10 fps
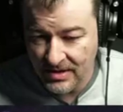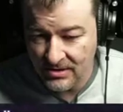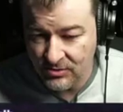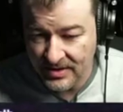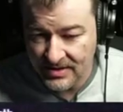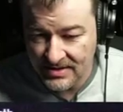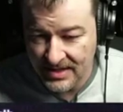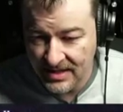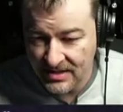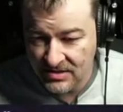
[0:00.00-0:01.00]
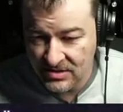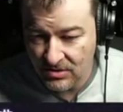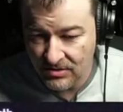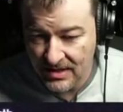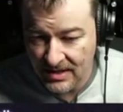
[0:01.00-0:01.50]
tweak the settings so
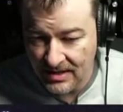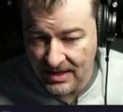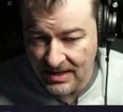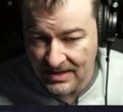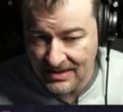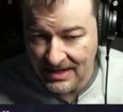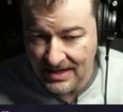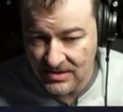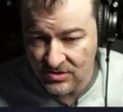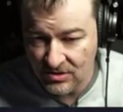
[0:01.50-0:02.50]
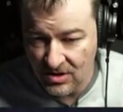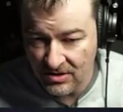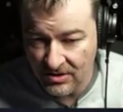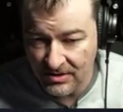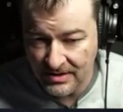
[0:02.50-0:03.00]
that like days are
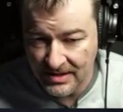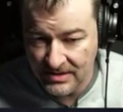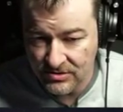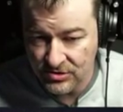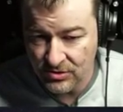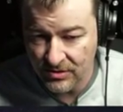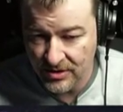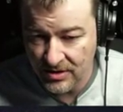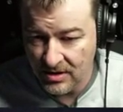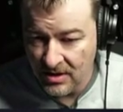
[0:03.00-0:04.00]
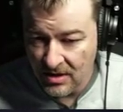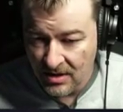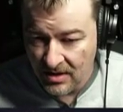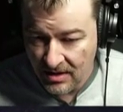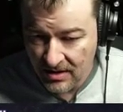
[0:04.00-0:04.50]
longer and nights are shorter,
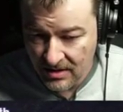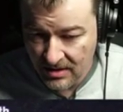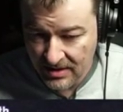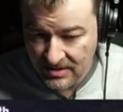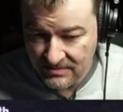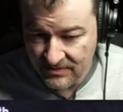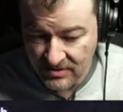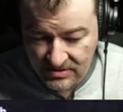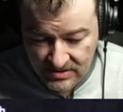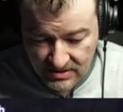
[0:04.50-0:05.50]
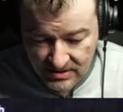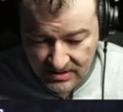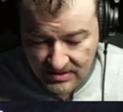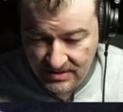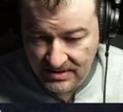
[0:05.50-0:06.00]
uh, as far as the,
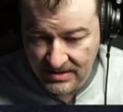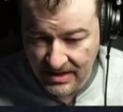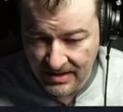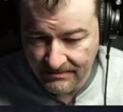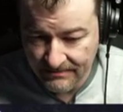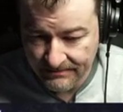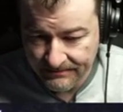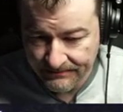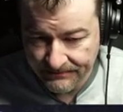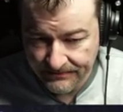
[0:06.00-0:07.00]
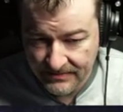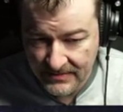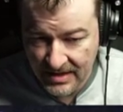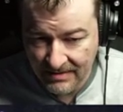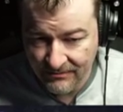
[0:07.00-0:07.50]
the time,
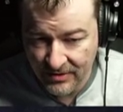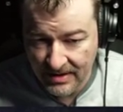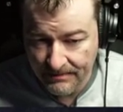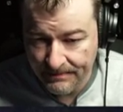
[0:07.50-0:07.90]
time frame.